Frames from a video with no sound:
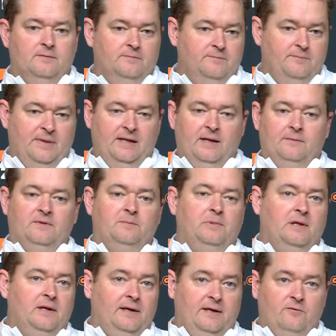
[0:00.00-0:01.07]
Being able to
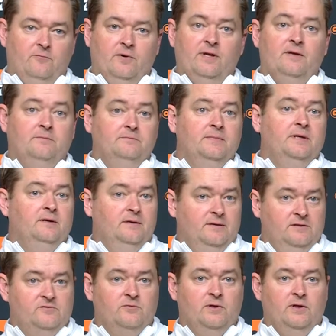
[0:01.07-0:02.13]
play in rhythm
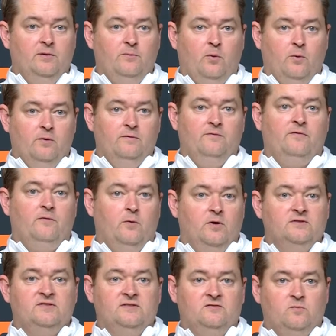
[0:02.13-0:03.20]
is really important for
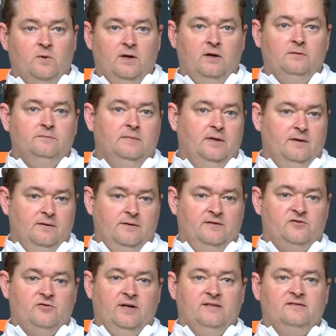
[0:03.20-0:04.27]
us as well. The
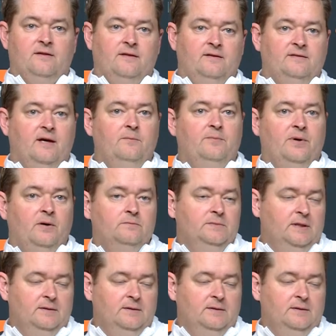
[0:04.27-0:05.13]
stress of the tempo,